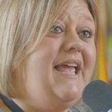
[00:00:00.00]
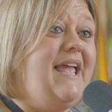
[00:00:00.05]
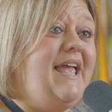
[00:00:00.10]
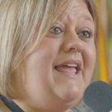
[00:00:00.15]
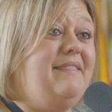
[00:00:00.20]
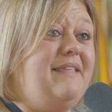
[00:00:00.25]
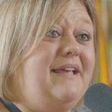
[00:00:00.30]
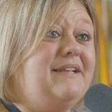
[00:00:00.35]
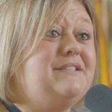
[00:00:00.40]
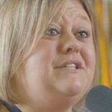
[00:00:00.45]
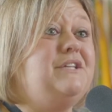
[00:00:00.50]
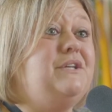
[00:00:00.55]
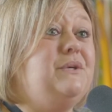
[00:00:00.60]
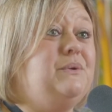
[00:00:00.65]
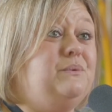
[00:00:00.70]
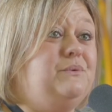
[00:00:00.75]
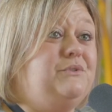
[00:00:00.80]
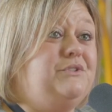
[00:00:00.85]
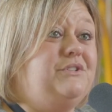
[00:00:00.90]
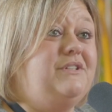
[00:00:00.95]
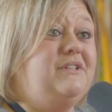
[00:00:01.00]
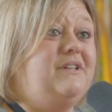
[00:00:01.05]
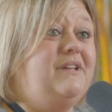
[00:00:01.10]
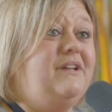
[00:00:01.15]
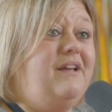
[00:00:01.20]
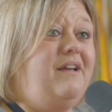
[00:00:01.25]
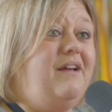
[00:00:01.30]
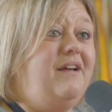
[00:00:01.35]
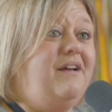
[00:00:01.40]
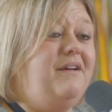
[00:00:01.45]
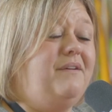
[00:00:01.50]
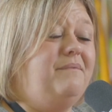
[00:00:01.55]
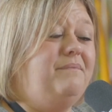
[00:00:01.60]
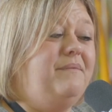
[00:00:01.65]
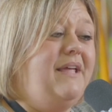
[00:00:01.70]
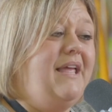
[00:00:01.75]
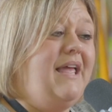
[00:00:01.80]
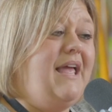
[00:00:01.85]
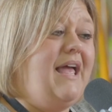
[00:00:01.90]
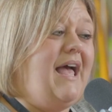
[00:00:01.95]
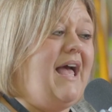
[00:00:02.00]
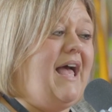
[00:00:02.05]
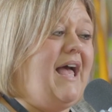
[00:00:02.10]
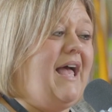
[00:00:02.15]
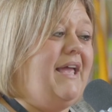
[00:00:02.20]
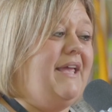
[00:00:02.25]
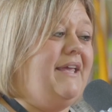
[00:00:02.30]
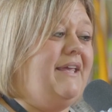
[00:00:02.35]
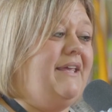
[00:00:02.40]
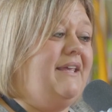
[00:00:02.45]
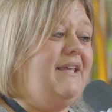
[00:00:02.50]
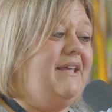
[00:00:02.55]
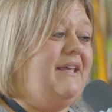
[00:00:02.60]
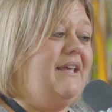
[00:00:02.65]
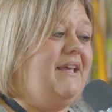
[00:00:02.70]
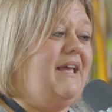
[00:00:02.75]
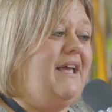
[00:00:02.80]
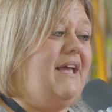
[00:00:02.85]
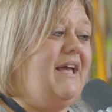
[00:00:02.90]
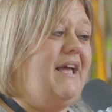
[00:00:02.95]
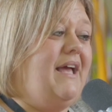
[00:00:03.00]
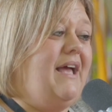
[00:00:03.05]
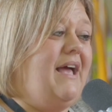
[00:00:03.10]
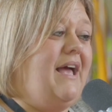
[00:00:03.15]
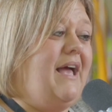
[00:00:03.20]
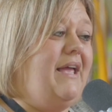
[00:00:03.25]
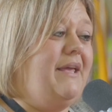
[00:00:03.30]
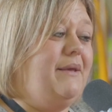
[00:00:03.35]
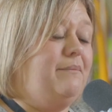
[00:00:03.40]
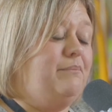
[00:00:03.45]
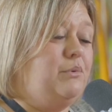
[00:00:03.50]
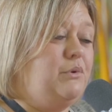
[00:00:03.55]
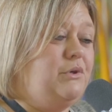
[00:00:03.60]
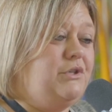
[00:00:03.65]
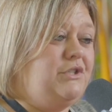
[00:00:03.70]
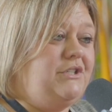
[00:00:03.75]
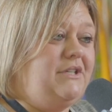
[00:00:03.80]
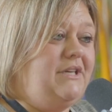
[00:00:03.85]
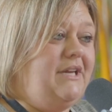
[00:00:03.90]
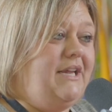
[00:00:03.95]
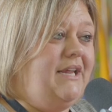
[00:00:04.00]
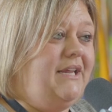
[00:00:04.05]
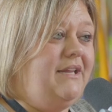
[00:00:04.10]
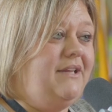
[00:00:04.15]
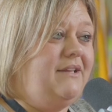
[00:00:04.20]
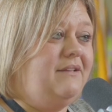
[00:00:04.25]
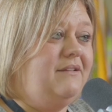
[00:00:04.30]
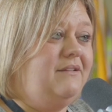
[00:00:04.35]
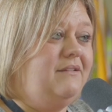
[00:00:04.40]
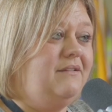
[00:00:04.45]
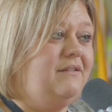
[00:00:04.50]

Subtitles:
And that's huge. I appreciate